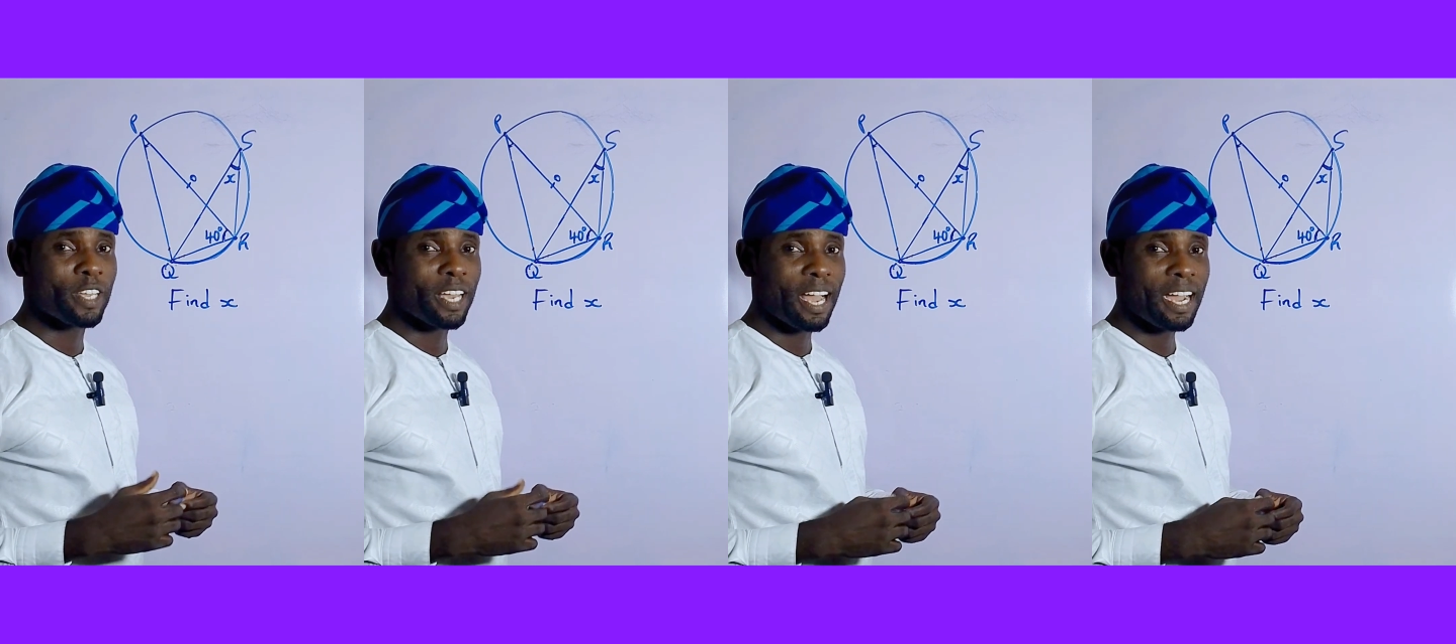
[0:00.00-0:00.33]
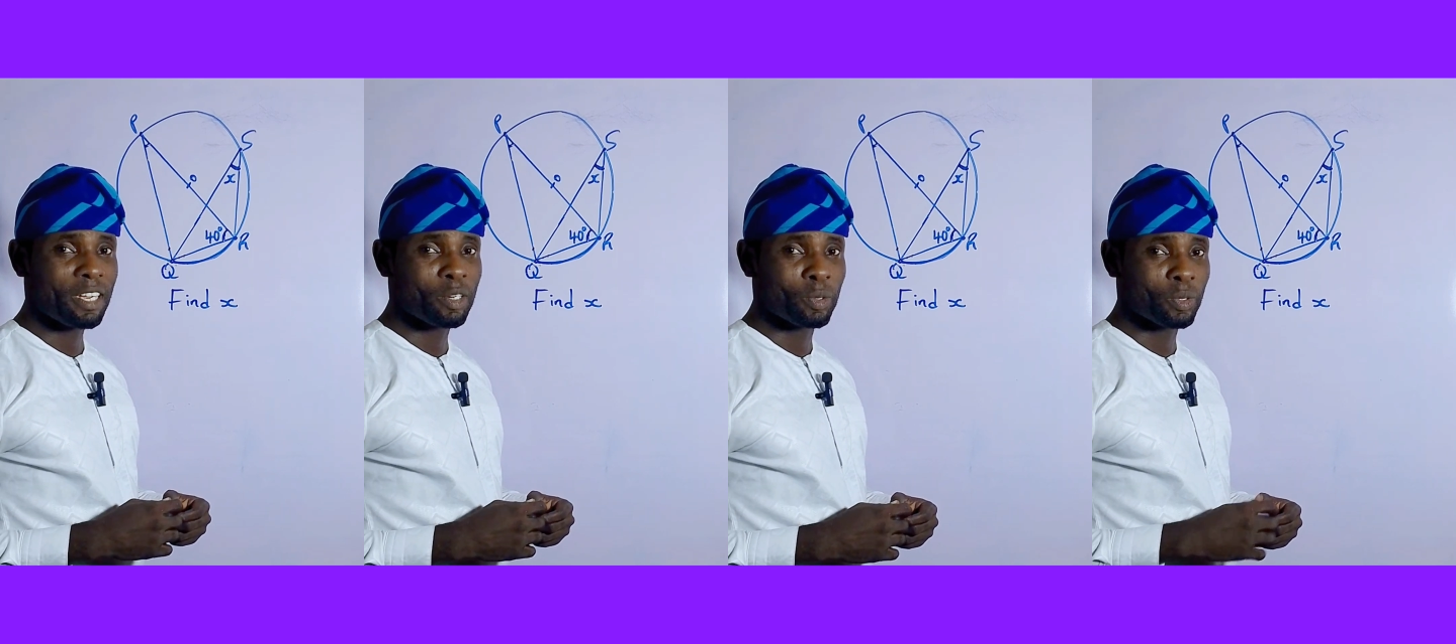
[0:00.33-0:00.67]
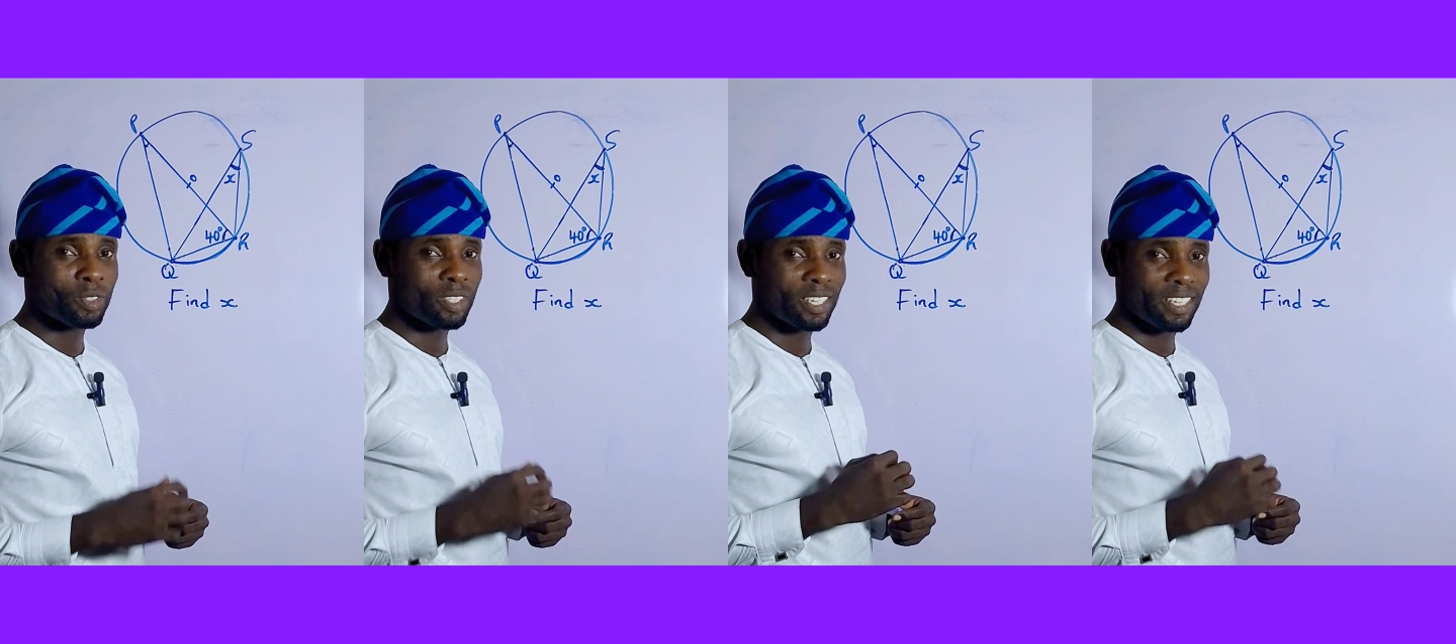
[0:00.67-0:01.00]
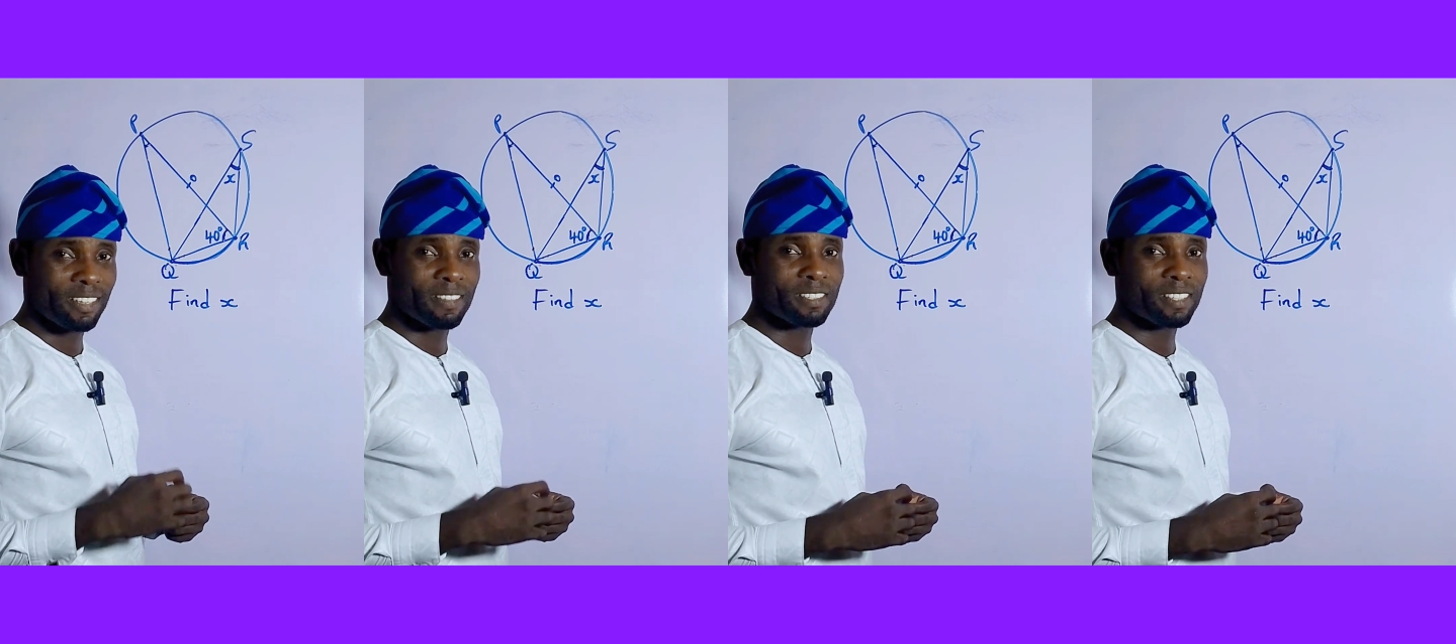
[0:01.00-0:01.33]
the angles
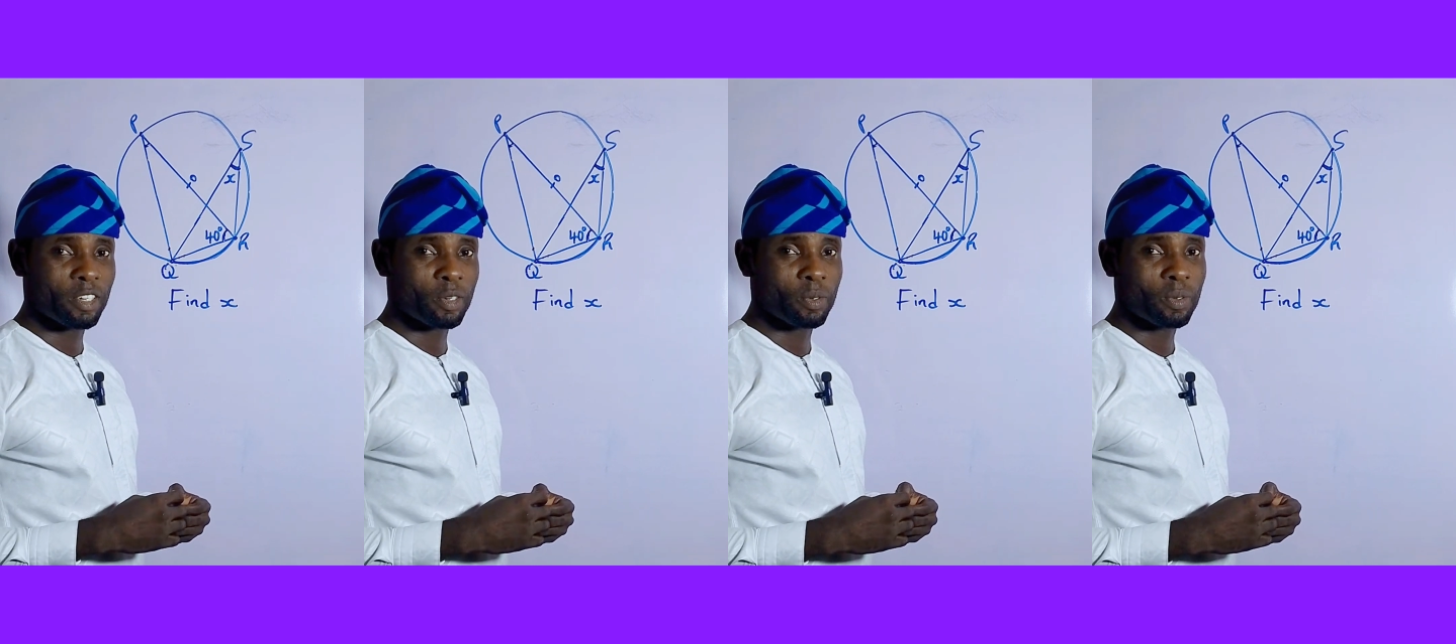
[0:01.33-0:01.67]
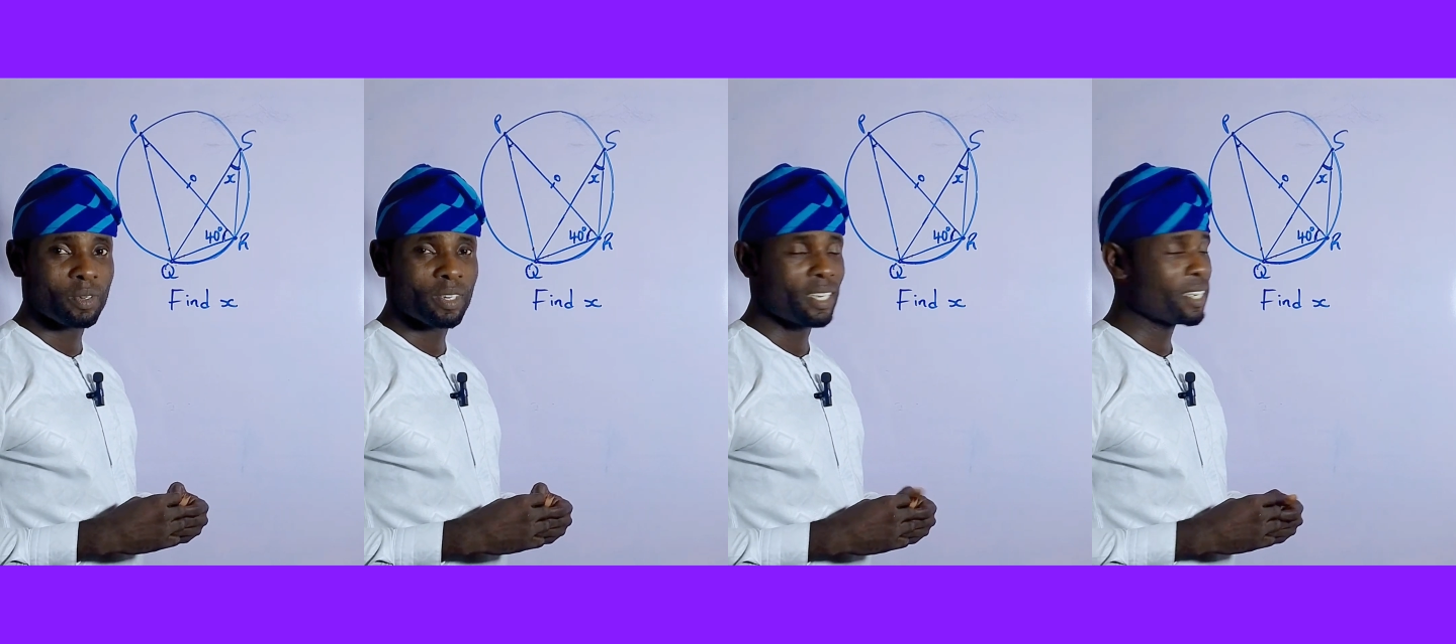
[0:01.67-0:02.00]
in the circle.